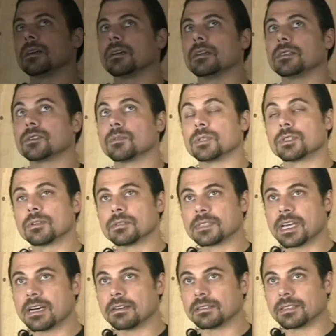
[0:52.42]
Uh, so it
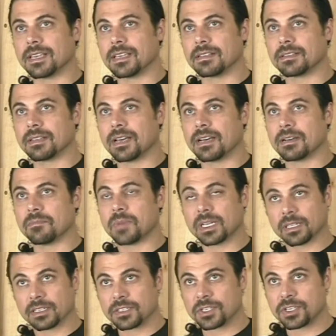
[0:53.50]
turns out that uh,
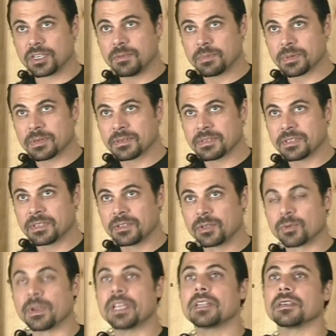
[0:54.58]
modeling a sheep,
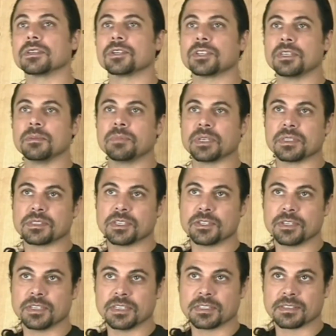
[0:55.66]
creating a sheep in
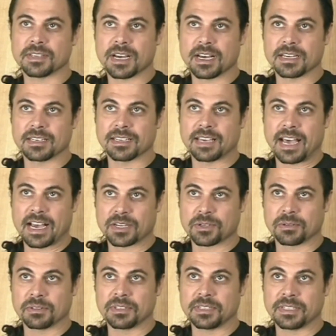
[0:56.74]
CG is not
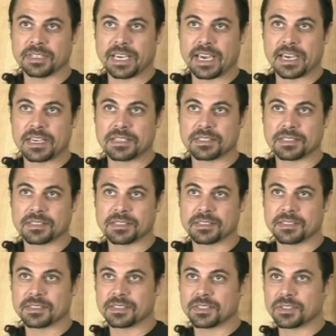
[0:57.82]
actually as
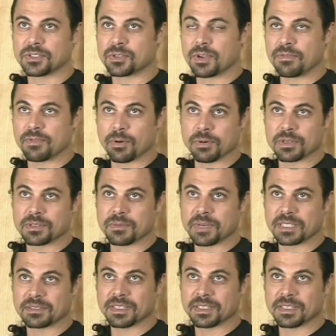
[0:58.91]
straightforward as you